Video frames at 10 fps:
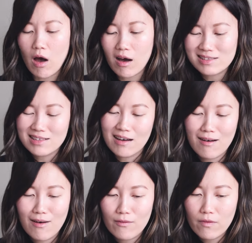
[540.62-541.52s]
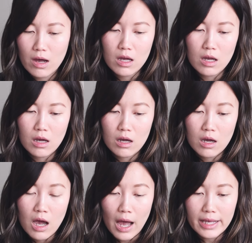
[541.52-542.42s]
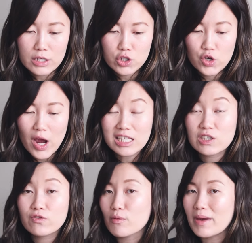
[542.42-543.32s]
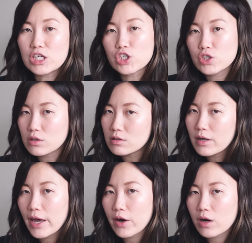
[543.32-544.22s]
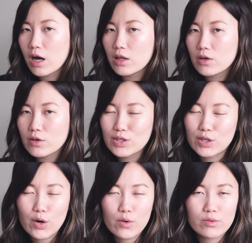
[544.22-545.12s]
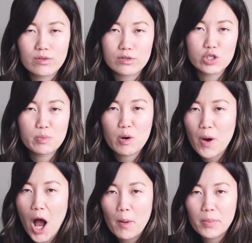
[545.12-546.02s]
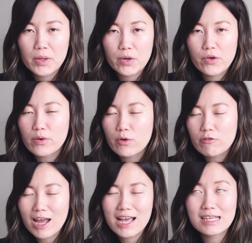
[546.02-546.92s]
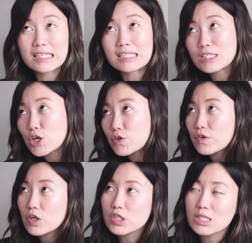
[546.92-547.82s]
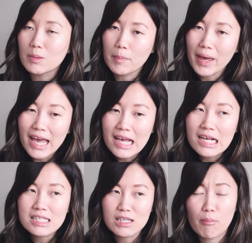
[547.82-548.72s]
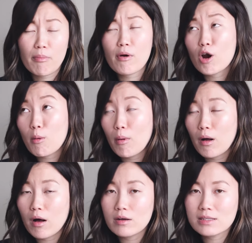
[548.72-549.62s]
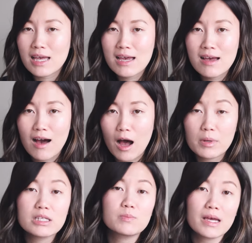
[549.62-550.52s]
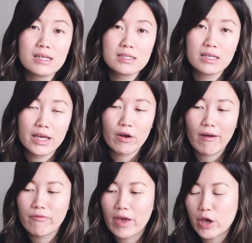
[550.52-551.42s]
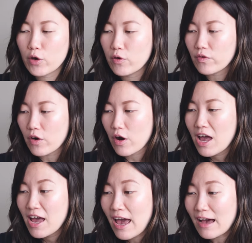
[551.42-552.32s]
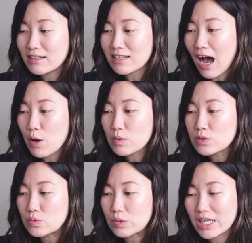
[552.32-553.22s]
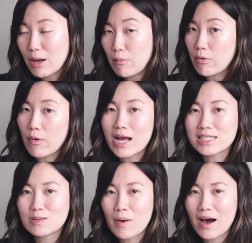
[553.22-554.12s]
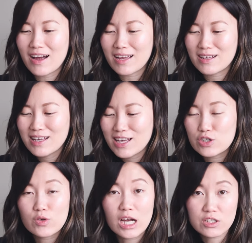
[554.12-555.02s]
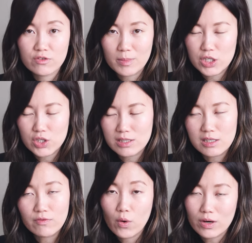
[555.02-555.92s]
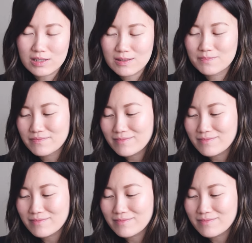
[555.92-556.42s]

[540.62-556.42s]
lot of, I guess, transformational hair color. You know, the super popular, the grays, the silvers, the pinks, the purples. Um, he's based here in Vancouver and I was really impressed by his transformations, of course,